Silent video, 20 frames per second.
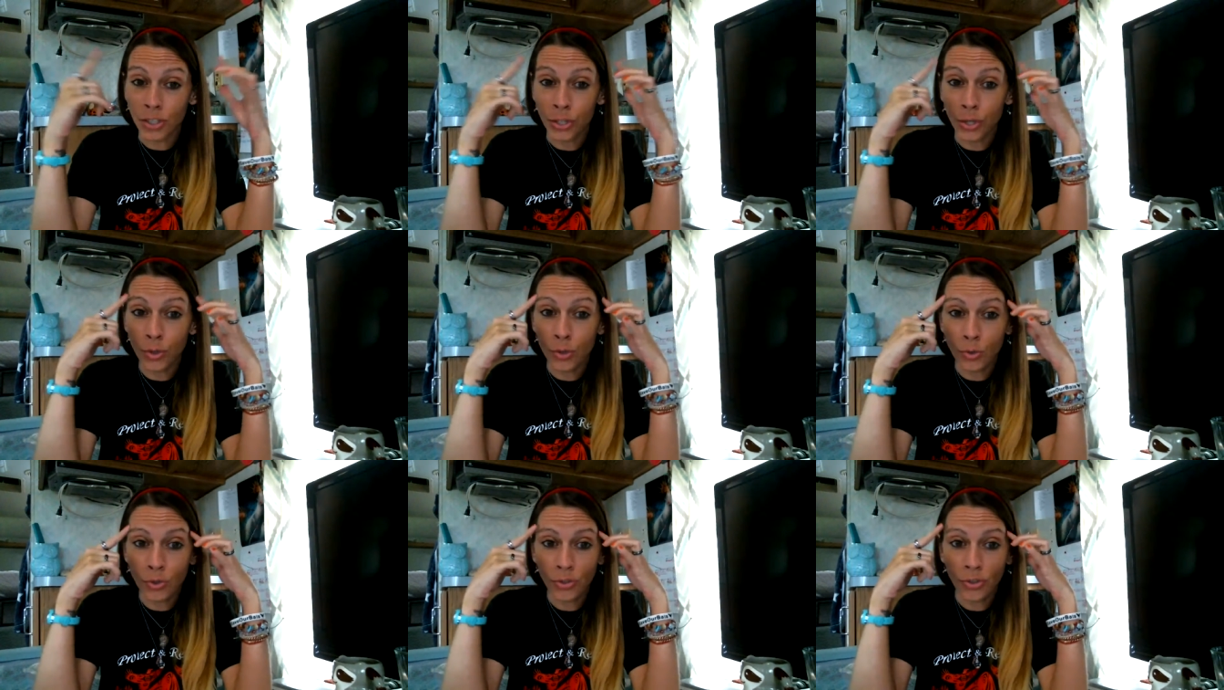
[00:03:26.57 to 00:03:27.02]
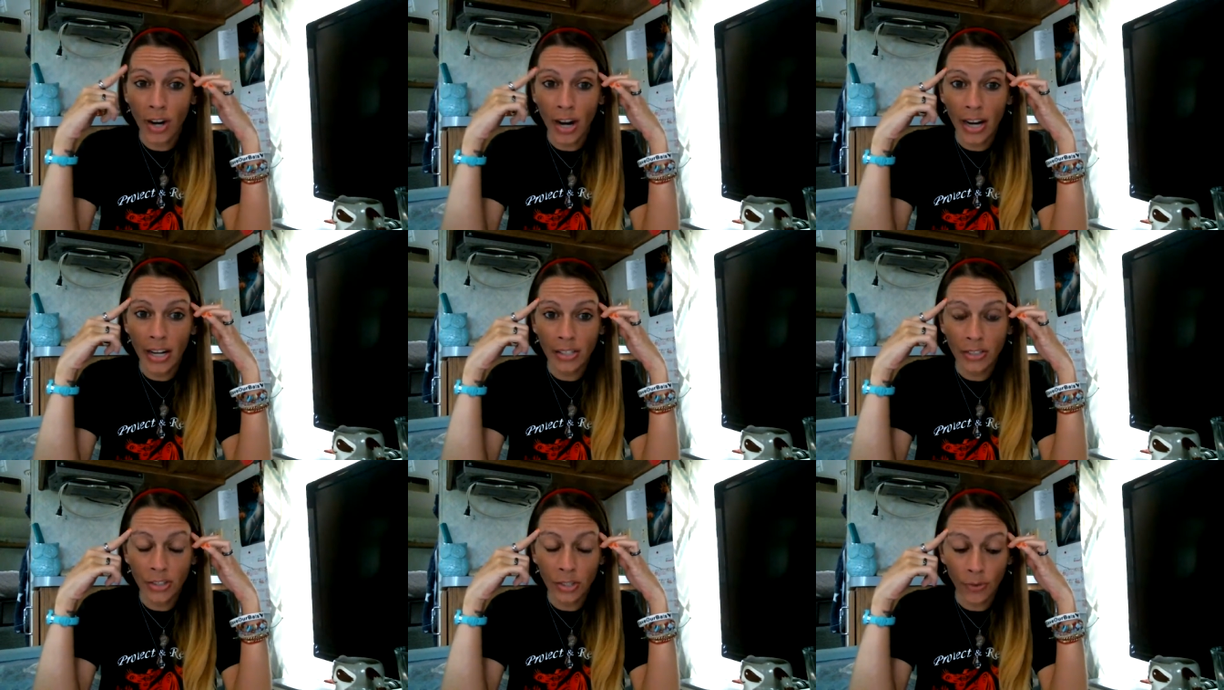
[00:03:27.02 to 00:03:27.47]
You
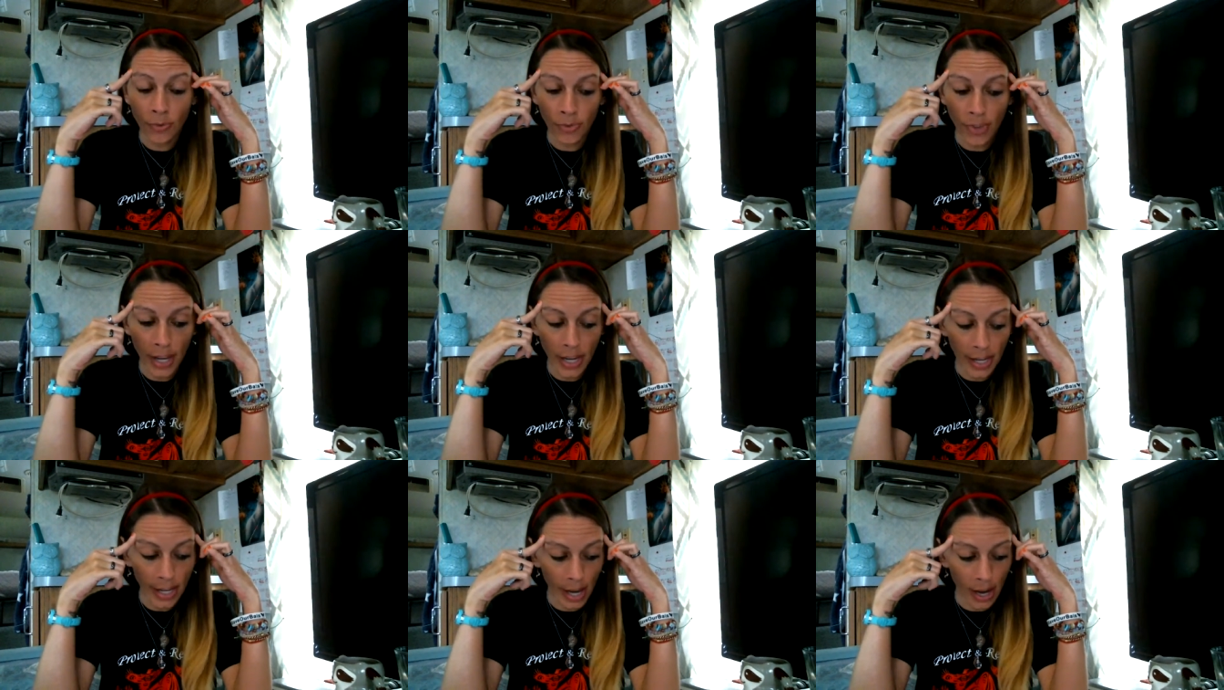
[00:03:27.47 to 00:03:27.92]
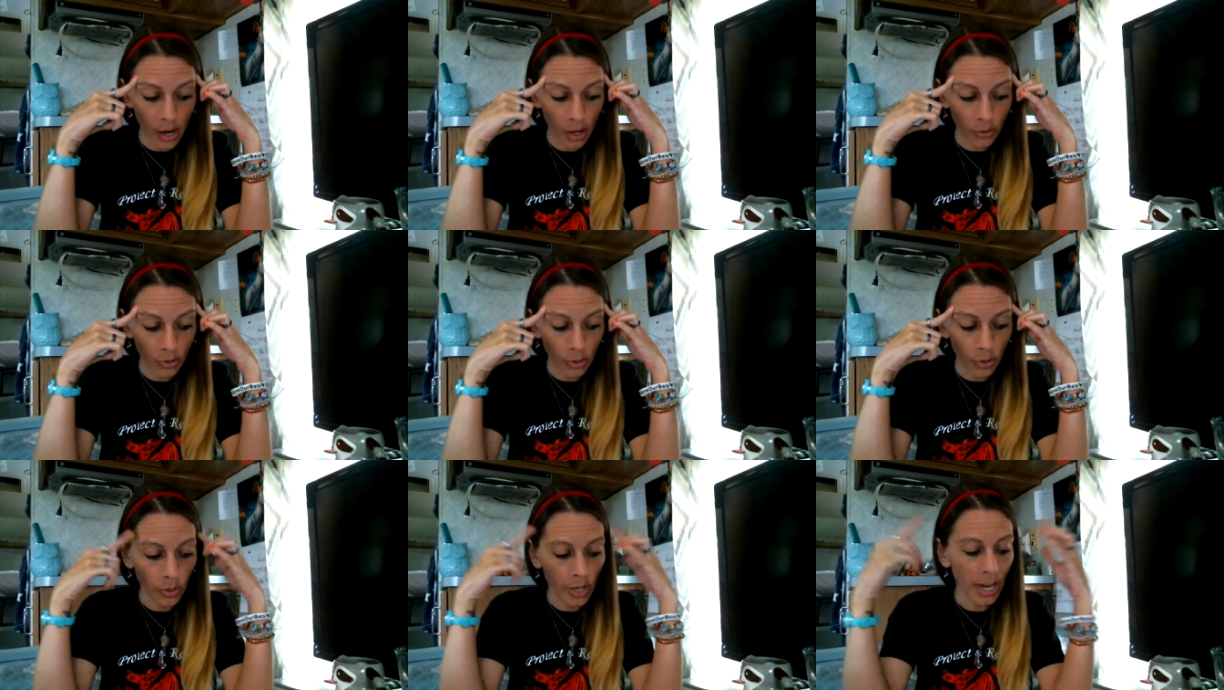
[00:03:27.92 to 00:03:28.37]
trying to think
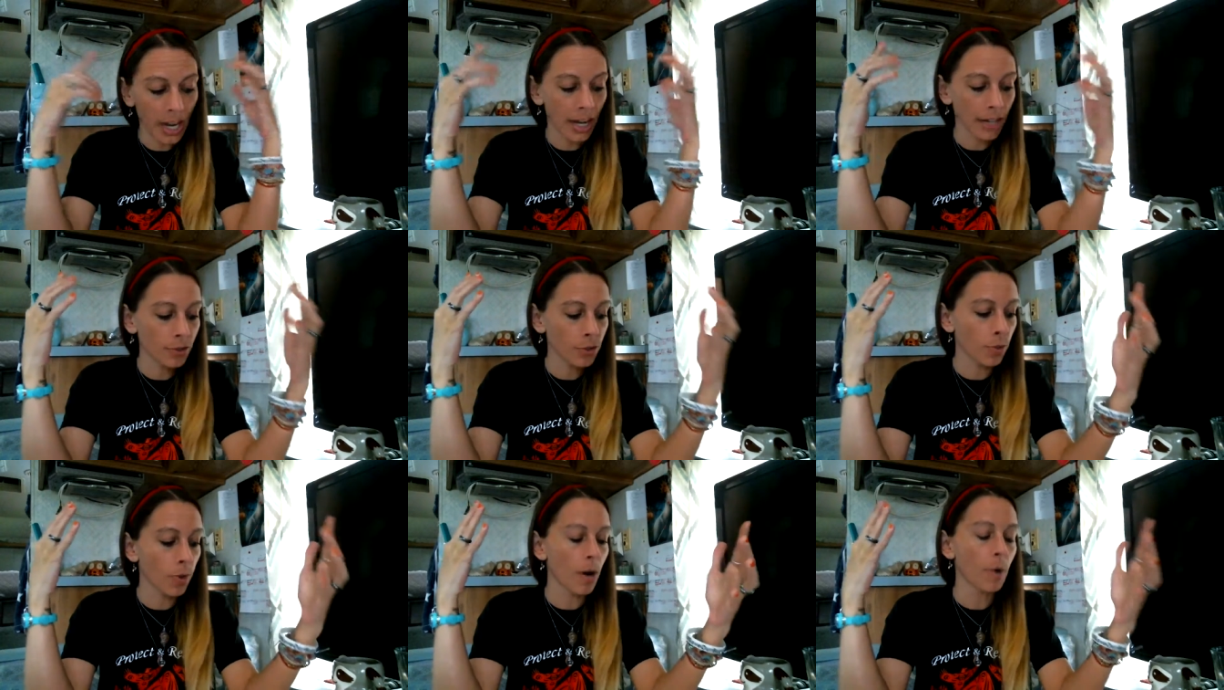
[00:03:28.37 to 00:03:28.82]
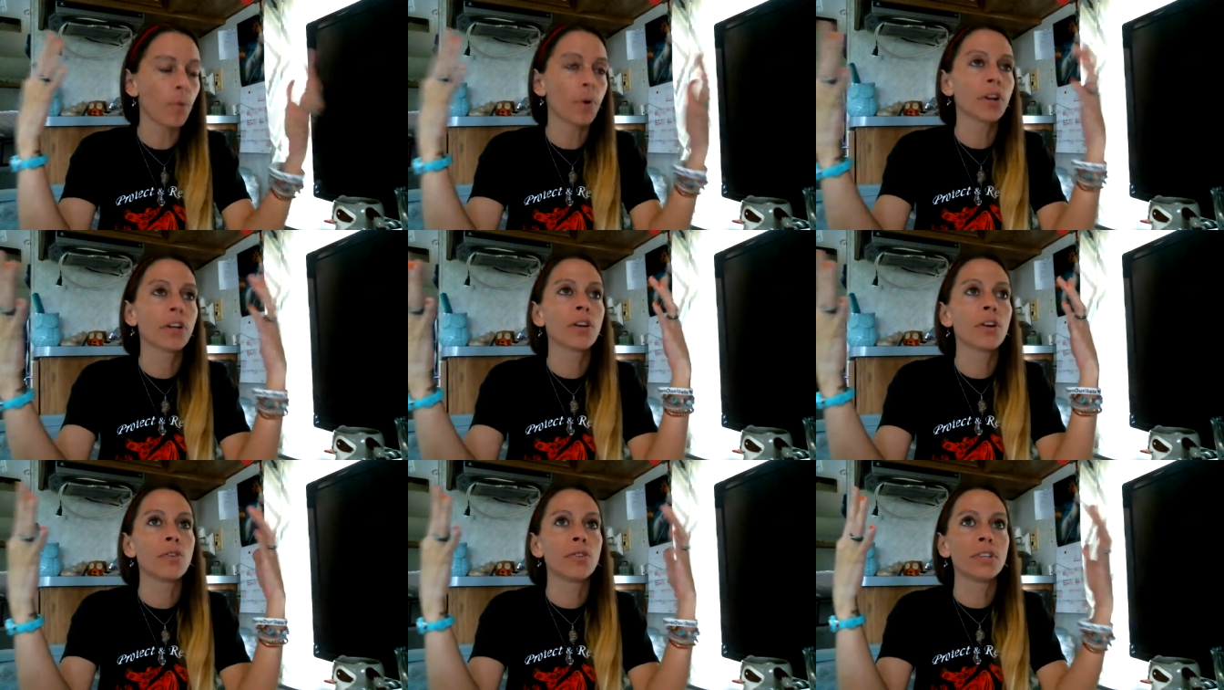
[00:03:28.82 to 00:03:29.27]
out, okay, do I
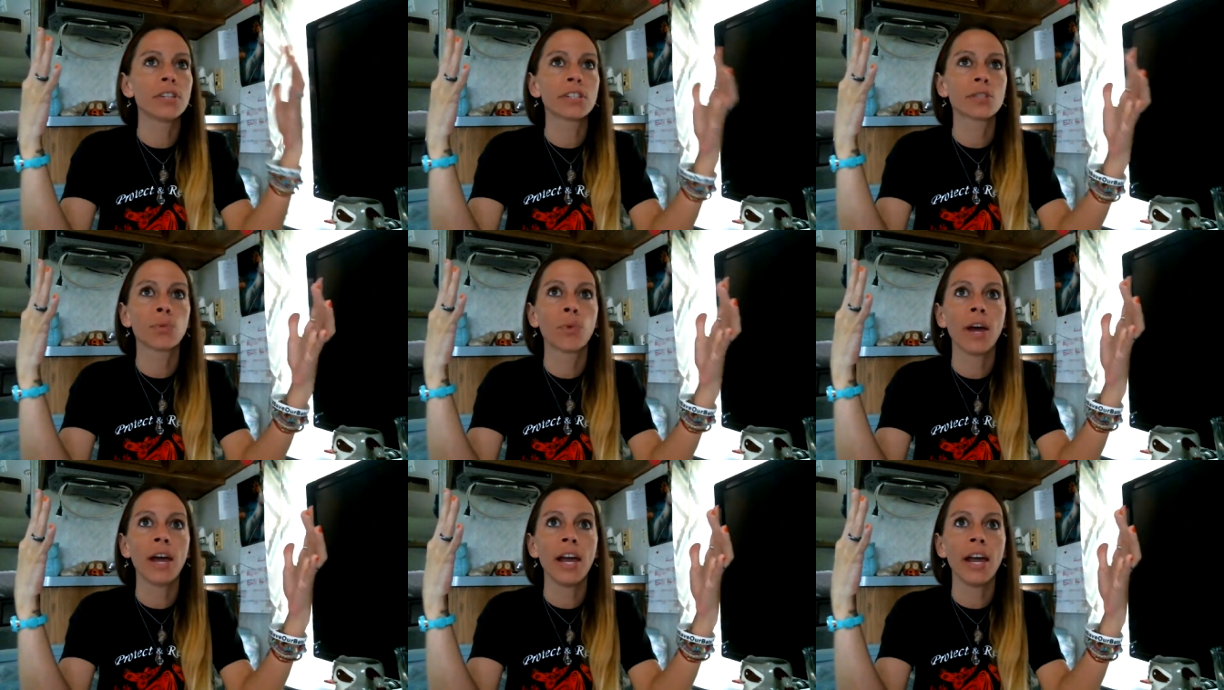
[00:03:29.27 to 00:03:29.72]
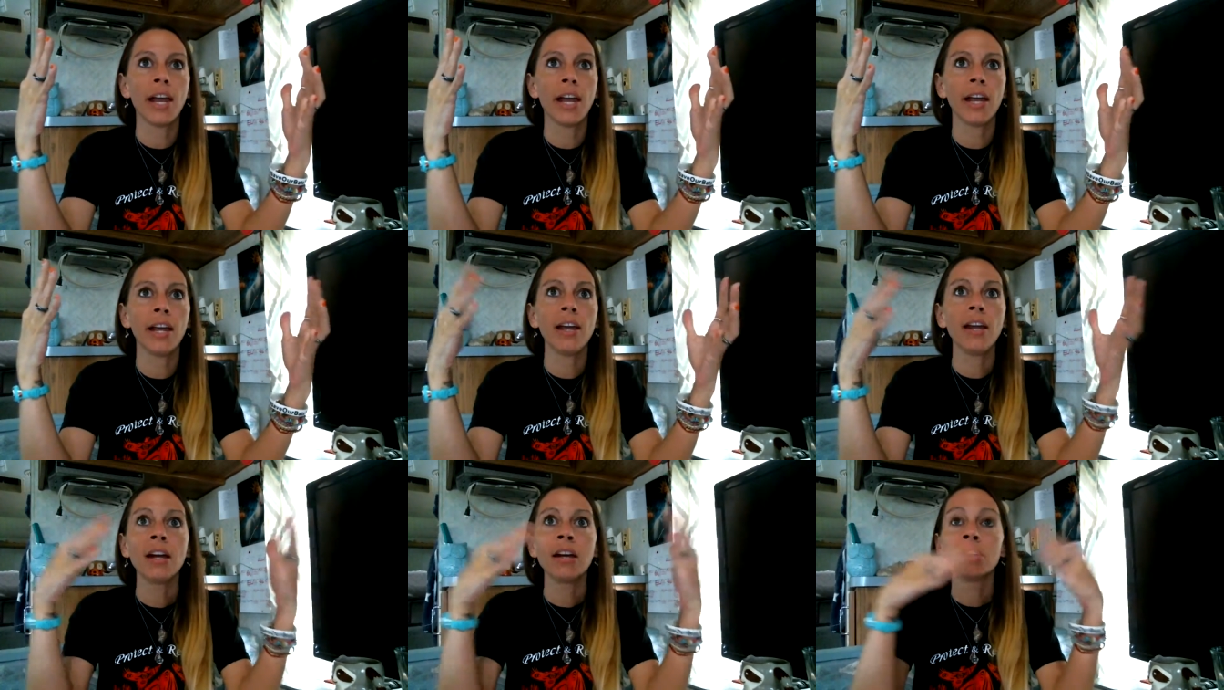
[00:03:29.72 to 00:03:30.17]
want to go this
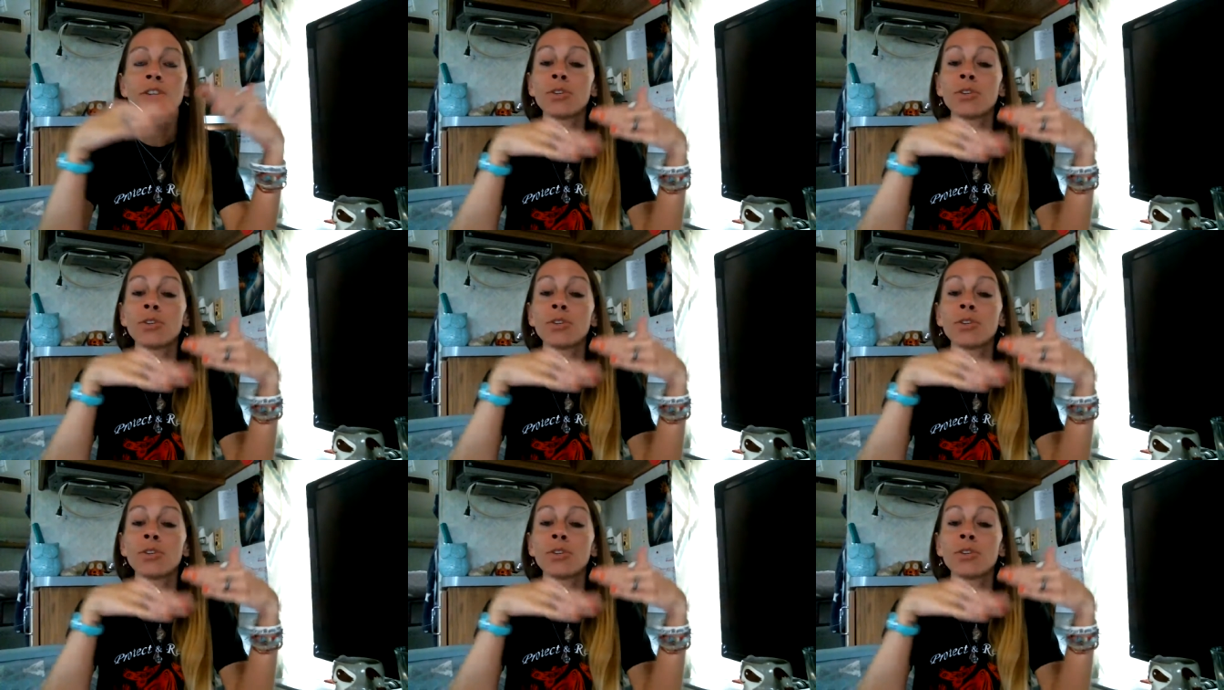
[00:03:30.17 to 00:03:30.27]
way?